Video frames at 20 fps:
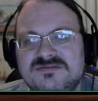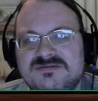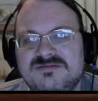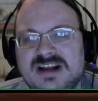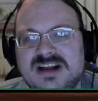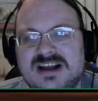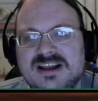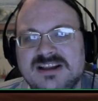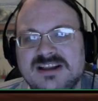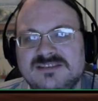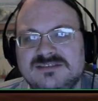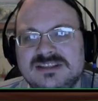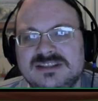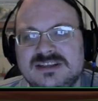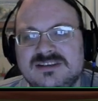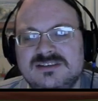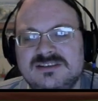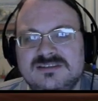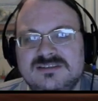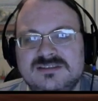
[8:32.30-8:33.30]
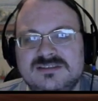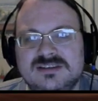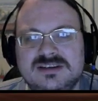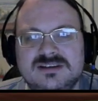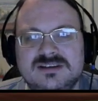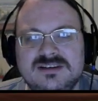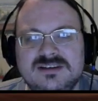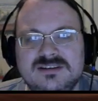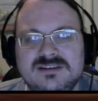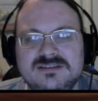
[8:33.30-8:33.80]
fine. It's a
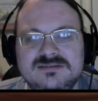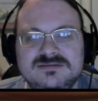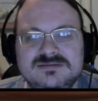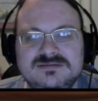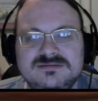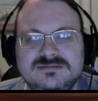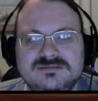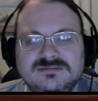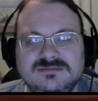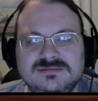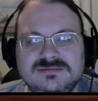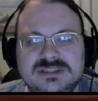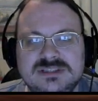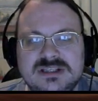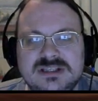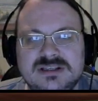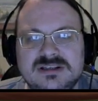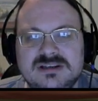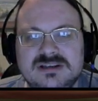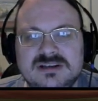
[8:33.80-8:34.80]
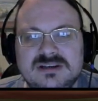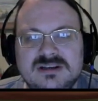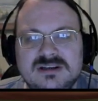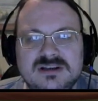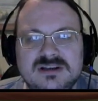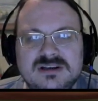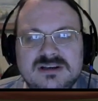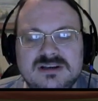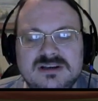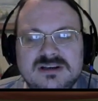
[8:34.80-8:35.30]
CR5 druid, so I assume they're all
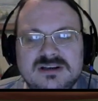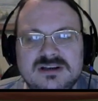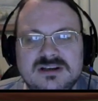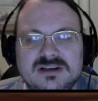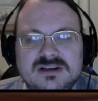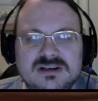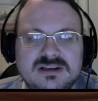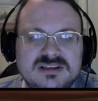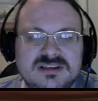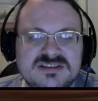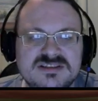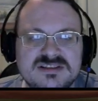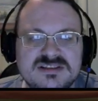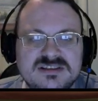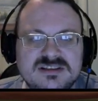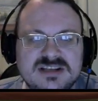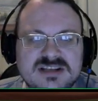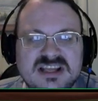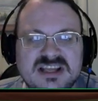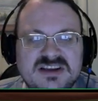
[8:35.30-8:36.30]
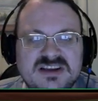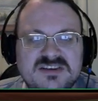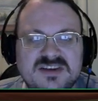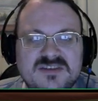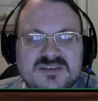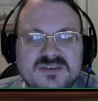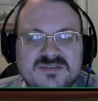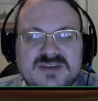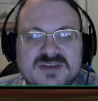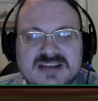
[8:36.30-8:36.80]
CR5. Yeah. Like a lot of
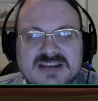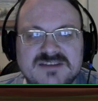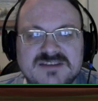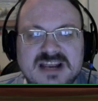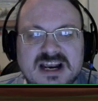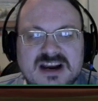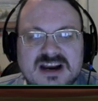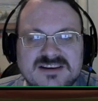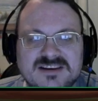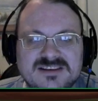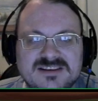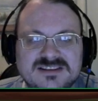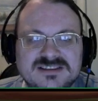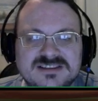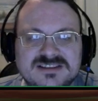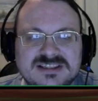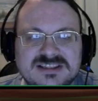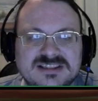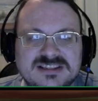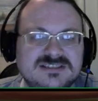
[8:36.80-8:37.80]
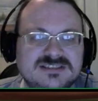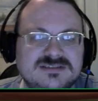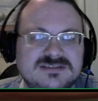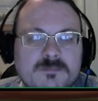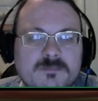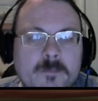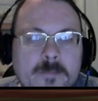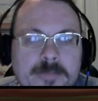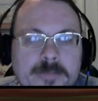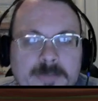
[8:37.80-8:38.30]
level 5 characters. Yeah. Around a
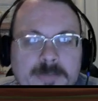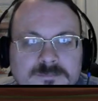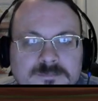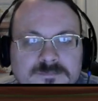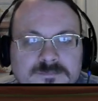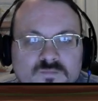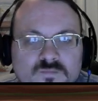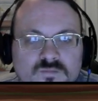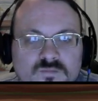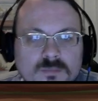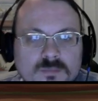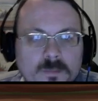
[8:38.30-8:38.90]
level 5.